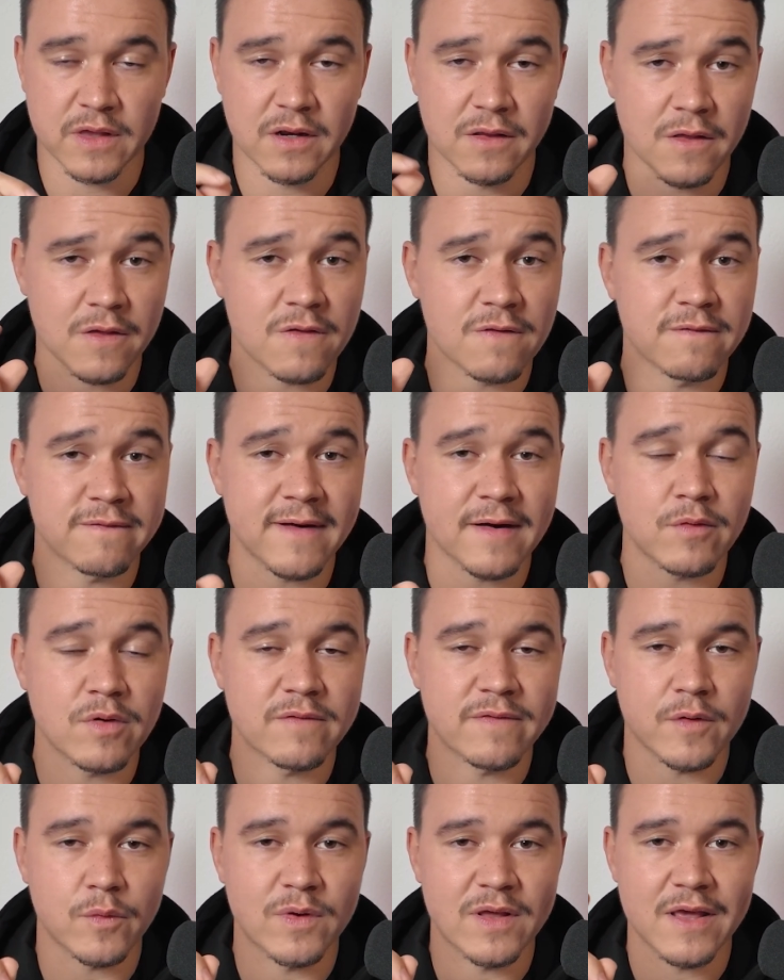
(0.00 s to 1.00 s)
And it is
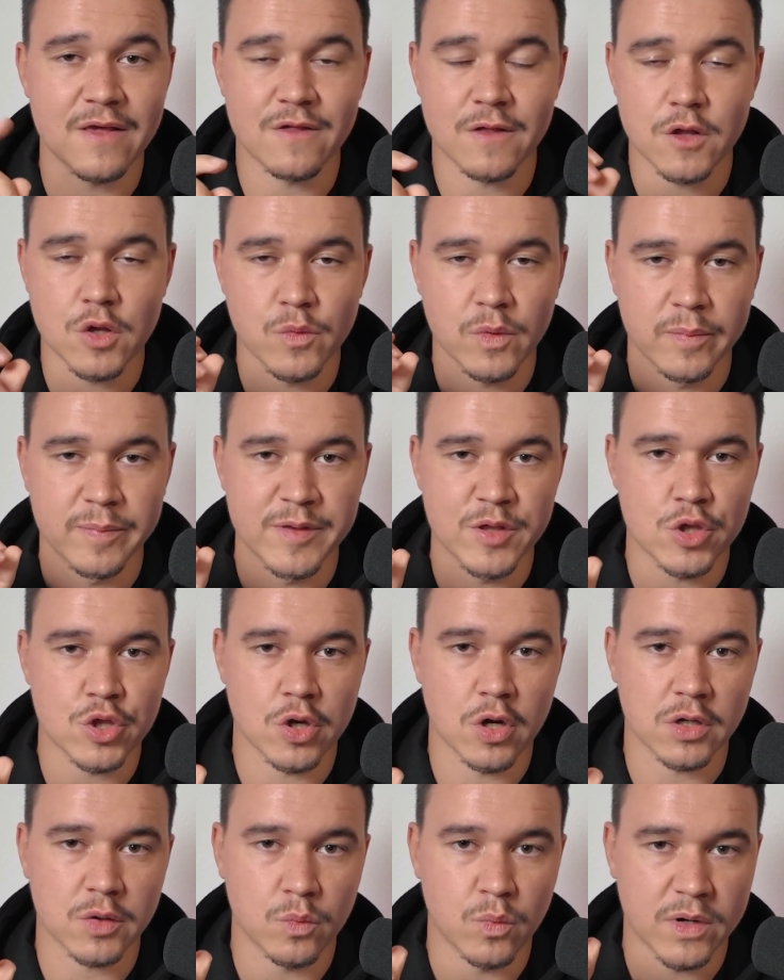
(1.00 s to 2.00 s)
very, very easy. You will be
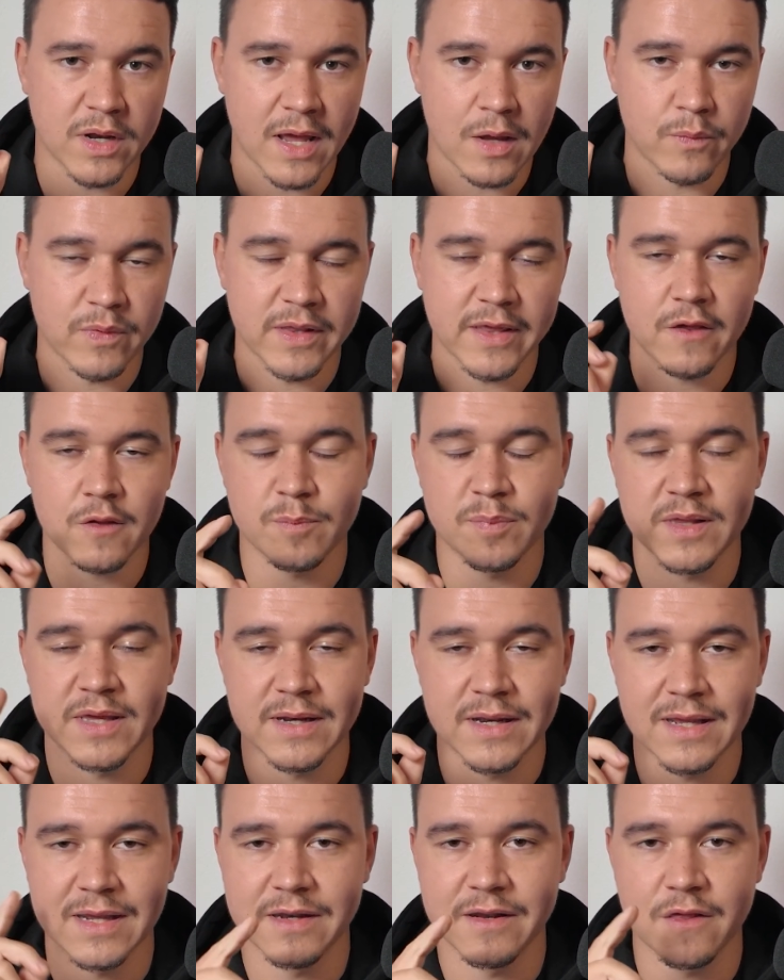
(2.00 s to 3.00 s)
shocked what I will
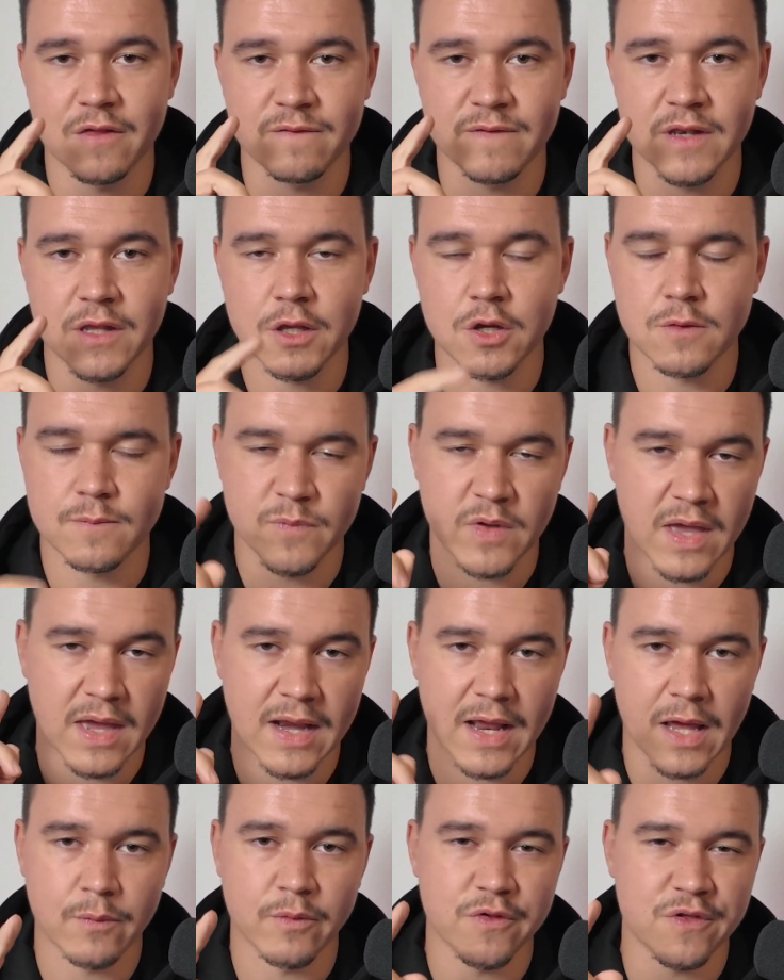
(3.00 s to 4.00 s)
explain in this video,
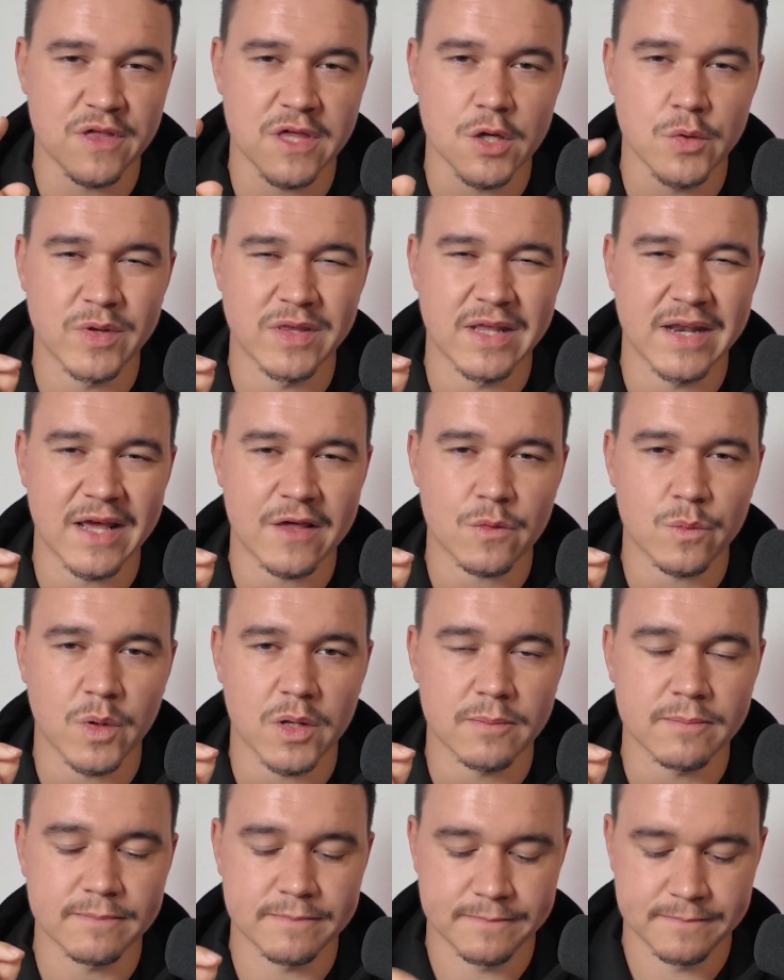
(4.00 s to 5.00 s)
and I will see you in the next
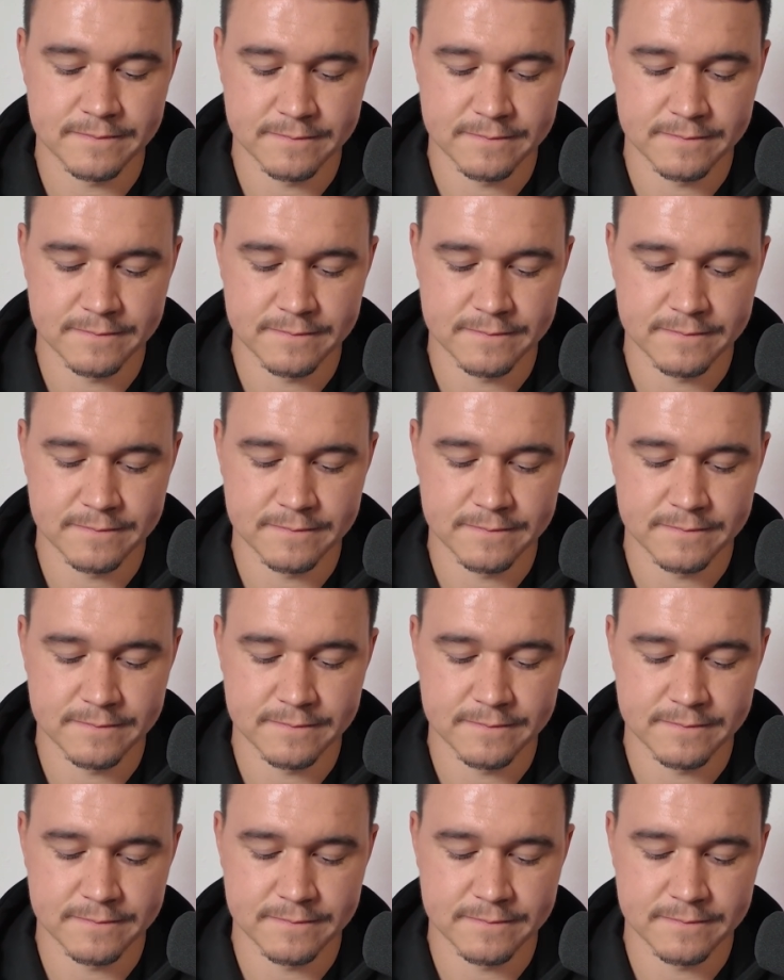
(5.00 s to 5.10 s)
one.